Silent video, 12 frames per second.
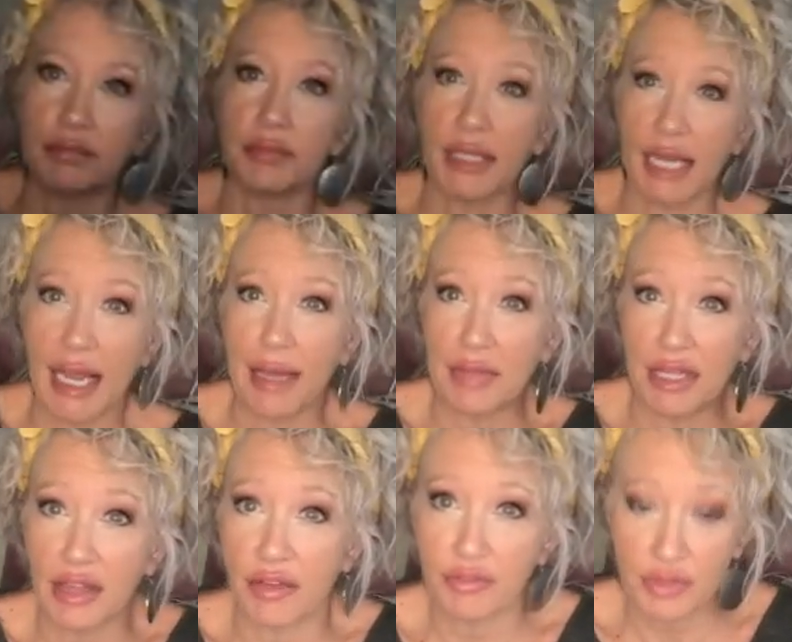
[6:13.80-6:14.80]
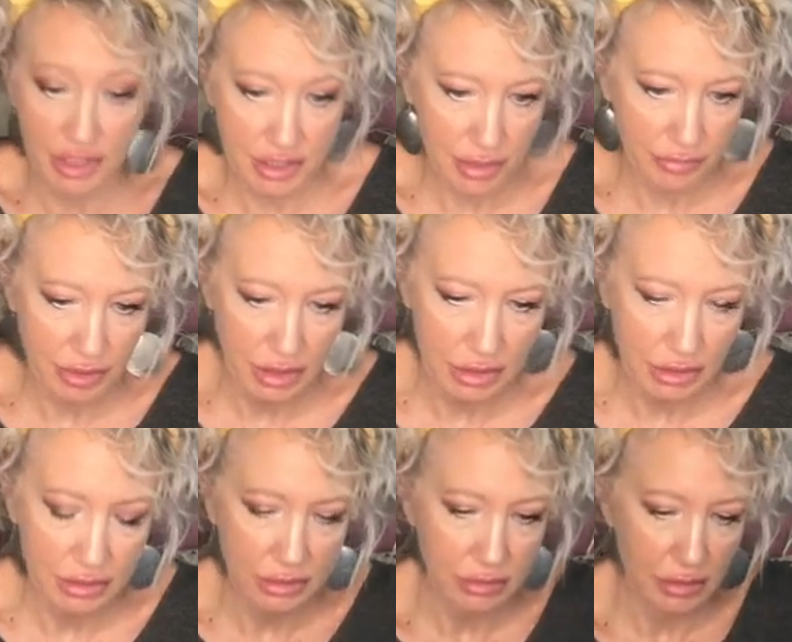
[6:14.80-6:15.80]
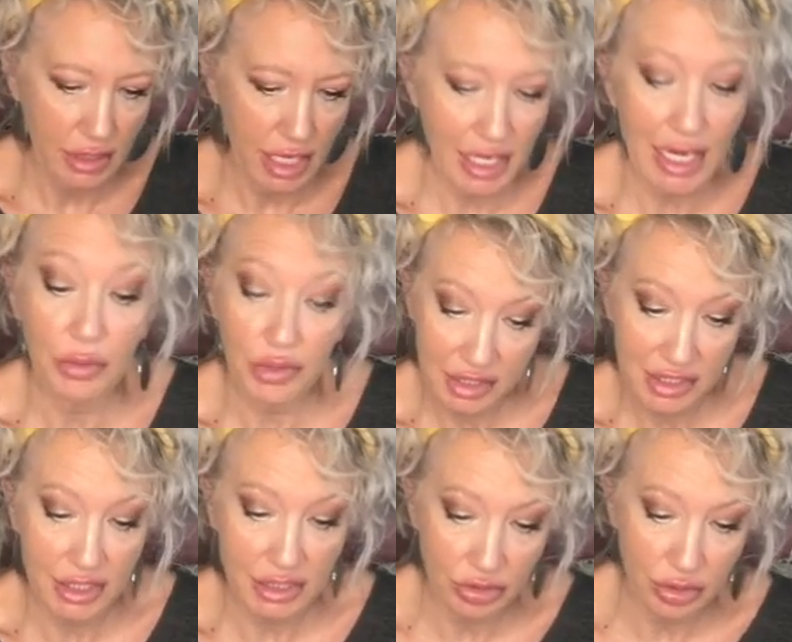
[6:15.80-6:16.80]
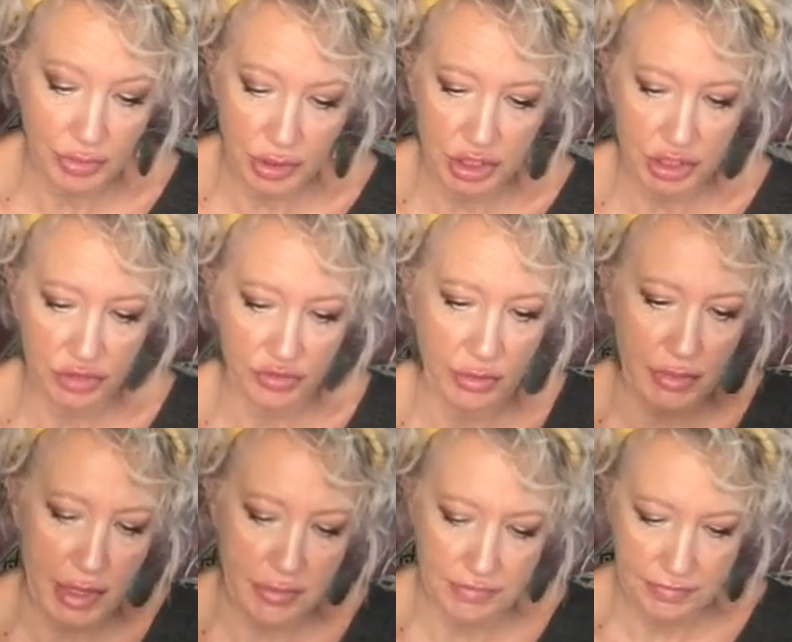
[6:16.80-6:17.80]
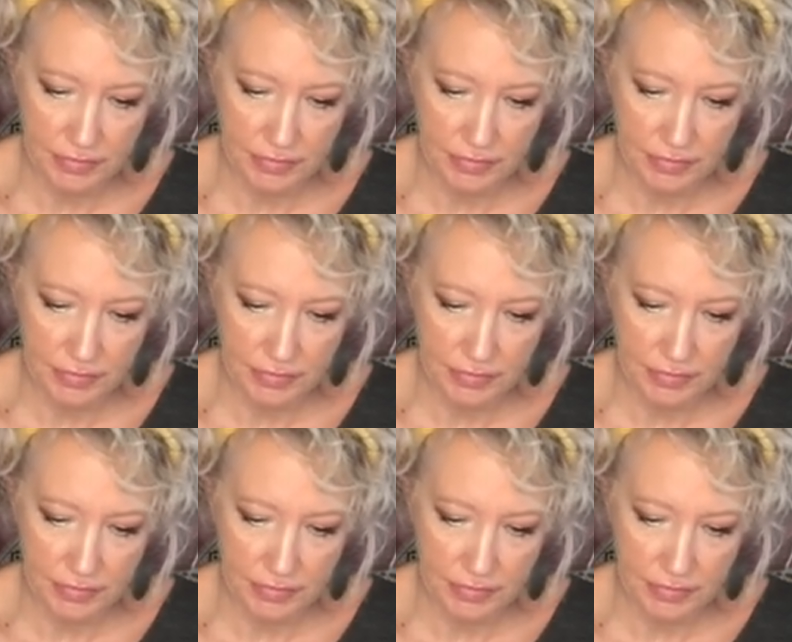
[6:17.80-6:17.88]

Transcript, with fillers: but I am in love with the company and I will continue to purchase from them